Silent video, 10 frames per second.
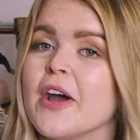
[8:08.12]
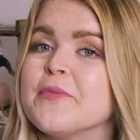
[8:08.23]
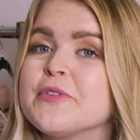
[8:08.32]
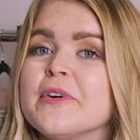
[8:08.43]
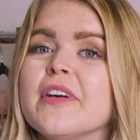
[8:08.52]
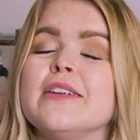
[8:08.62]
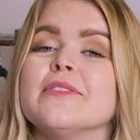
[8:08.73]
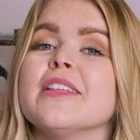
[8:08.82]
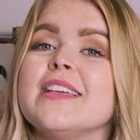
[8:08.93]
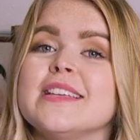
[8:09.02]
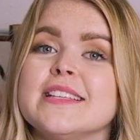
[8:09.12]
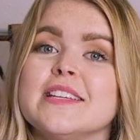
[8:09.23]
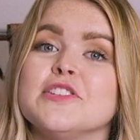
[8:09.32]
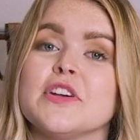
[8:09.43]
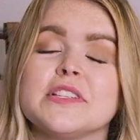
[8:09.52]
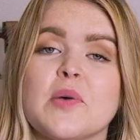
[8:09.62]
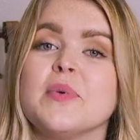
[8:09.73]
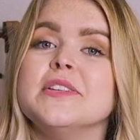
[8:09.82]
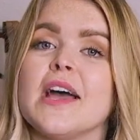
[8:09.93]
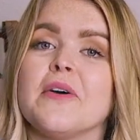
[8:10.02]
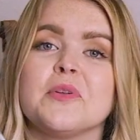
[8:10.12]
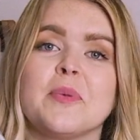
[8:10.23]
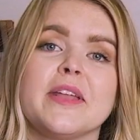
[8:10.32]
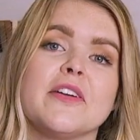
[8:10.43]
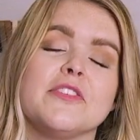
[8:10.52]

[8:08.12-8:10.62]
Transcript: comfortable and really easy to dress up and down depending